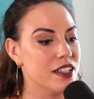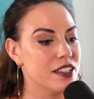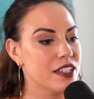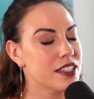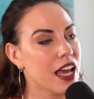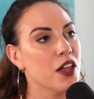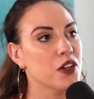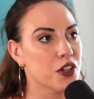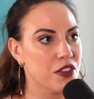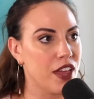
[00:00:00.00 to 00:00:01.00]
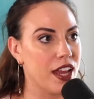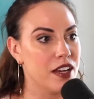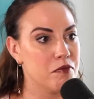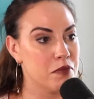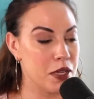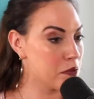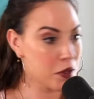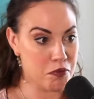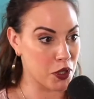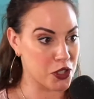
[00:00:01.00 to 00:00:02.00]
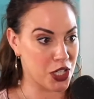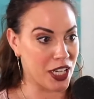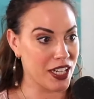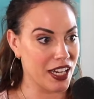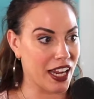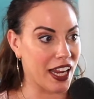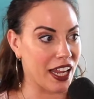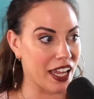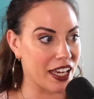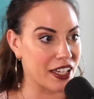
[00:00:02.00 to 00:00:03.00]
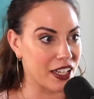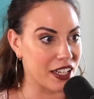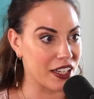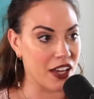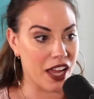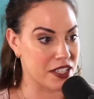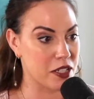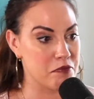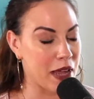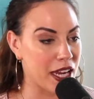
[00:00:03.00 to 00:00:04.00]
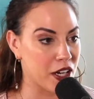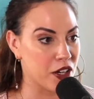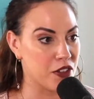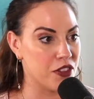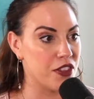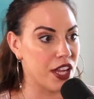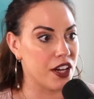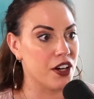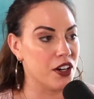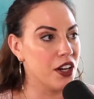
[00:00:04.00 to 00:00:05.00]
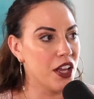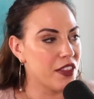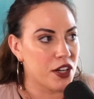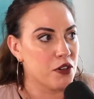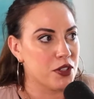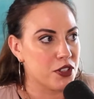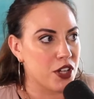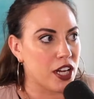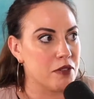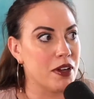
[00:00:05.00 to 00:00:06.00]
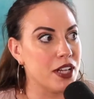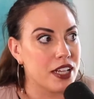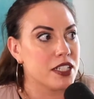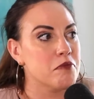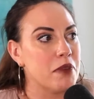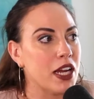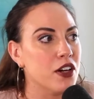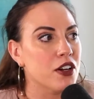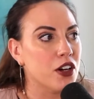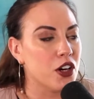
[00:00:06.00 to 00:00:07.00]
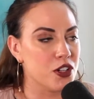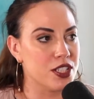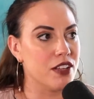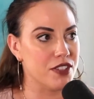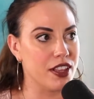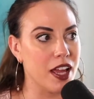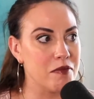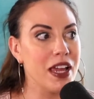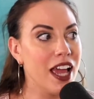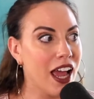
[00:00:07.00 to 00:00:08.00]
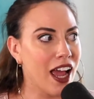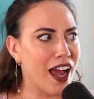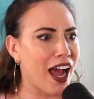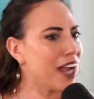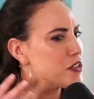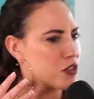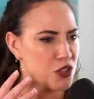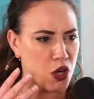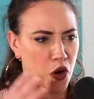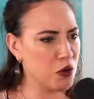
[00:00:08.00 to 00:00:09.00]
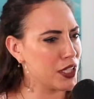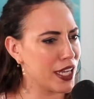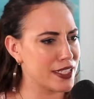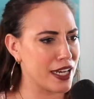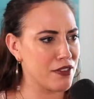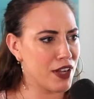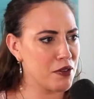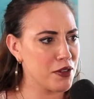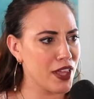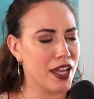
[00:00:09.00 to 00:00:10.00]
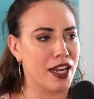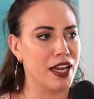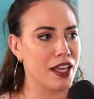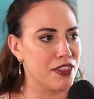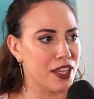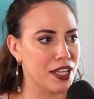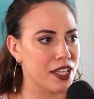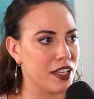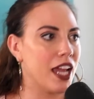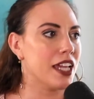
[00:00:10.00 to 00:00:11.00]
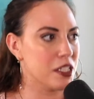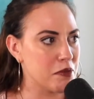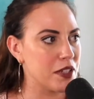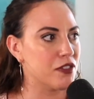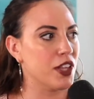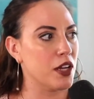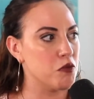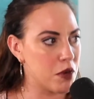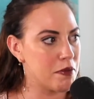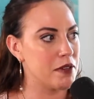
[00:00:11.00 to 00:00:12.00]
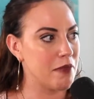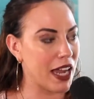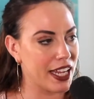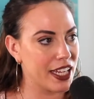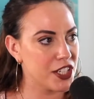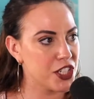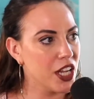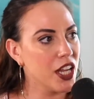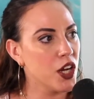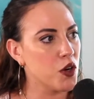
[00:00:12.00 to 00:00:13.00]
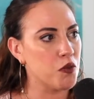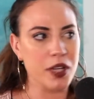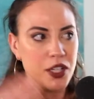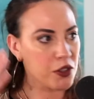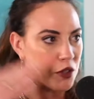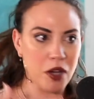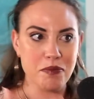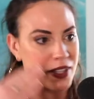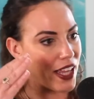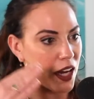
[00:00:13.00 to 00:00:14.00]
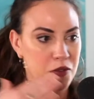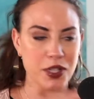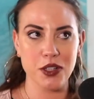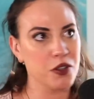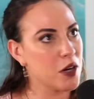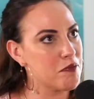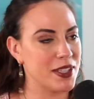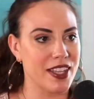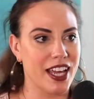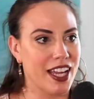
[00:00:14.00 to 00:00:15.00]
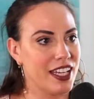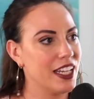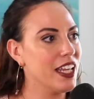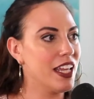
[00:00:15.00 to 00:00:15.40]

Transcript: to tell her that people are bullshit and not to compare their they don't know what they're talking about, not to compare herself to them. I totally identify with that and I think I can speak for like women my age. We grew up in that. We grew up in that